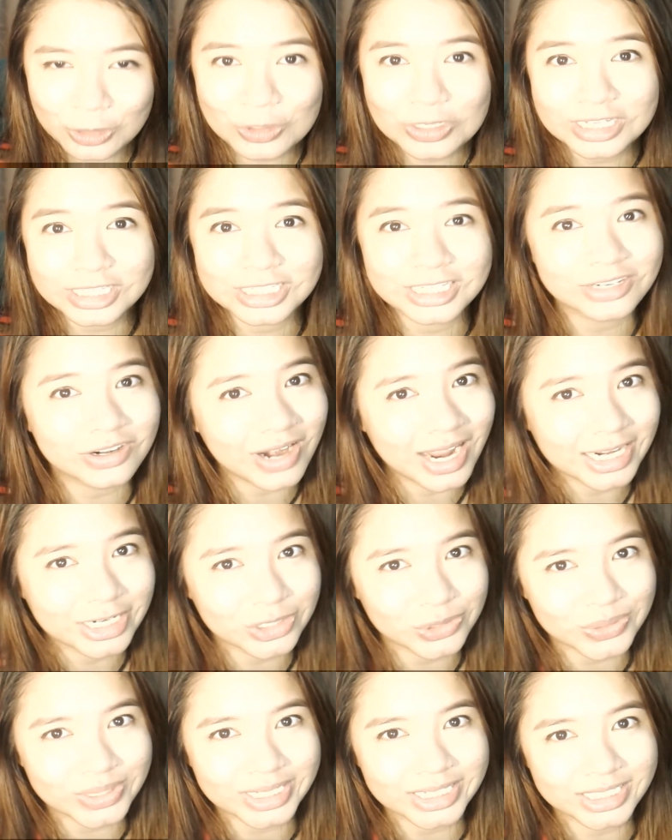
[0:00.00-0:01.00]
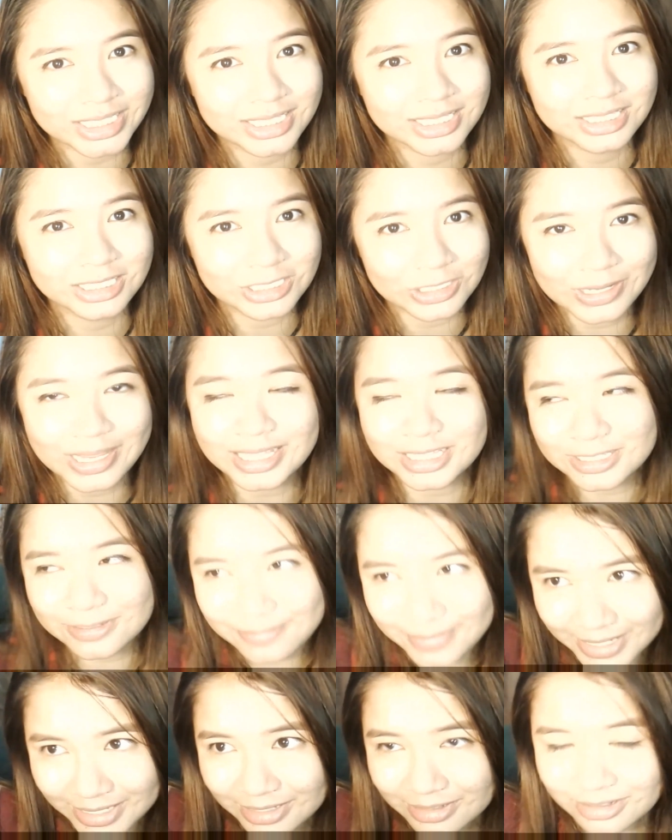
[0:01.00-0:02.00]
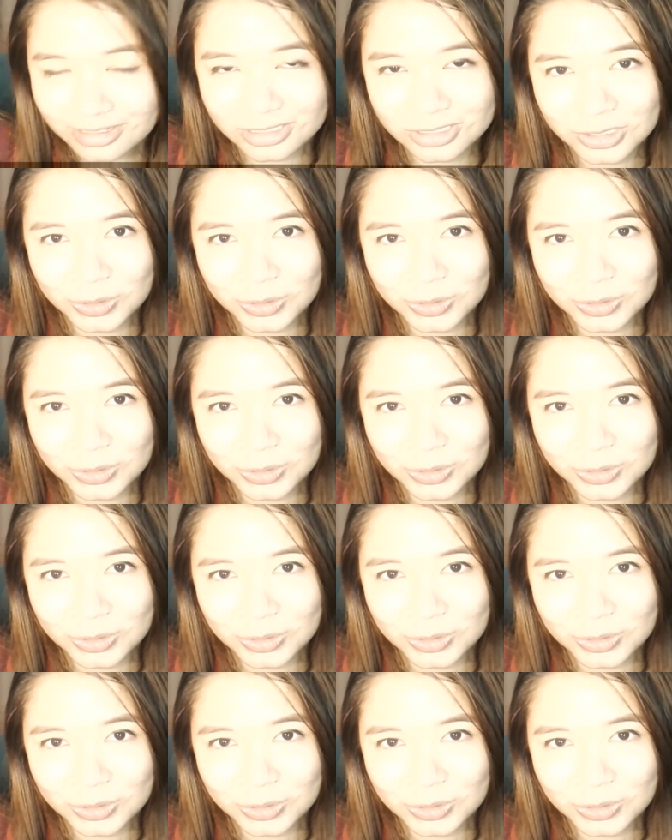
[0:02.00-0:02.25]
you need to graduate to get to medical